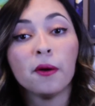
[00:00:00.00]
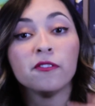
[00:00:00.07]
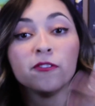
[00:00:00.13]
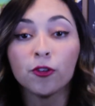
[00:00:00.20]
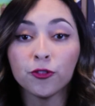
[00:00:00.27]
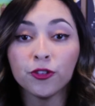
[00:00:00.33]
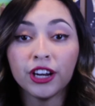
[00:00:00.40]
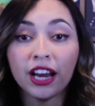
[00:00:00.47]

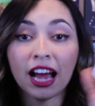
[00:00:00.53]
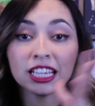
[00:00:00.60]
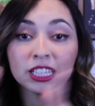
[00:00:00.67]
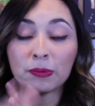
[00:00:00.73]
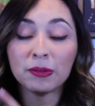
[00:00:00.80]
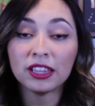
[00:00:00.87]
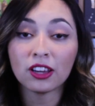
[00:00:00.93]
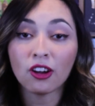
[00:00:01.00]
feel free to ask
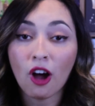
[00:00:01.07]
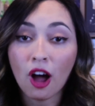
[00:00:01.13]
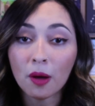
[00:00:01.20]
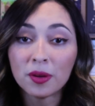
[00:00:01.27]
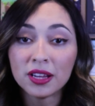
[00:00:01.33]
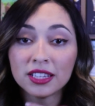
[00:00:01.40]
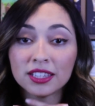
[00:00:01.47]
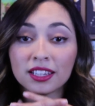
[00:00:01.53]
me in the
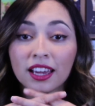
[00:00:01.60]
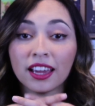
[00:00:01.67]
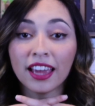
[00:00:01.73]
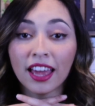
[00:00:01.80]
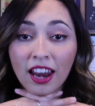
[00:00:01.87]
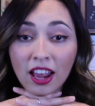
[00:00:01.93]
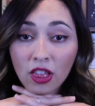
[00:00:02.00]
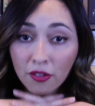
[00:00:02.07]
comments.
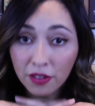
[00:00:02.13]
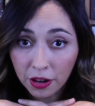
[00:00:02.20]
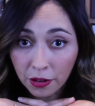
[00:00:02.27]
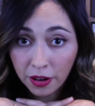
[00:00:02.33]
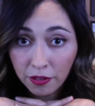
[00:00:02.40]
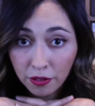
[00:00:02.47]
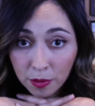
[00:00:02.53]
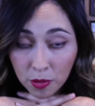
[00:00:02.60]
Again, I love
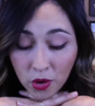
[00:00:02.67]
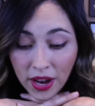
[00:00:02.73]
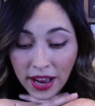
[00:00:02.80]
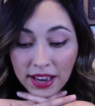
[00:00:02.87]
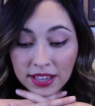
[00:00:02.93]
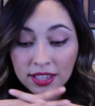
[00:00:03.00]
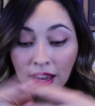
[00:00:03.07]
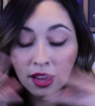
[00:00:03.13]
hearing from you
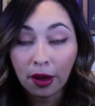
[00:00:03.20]
guys.